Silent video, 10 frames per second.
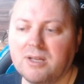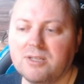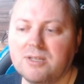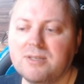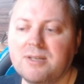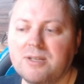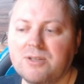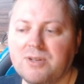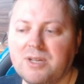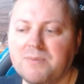just needed
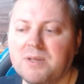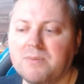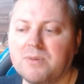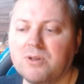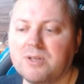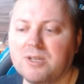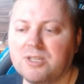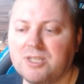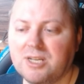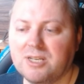to keep them, not
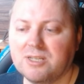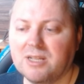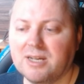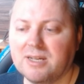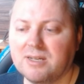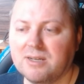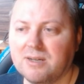exchange like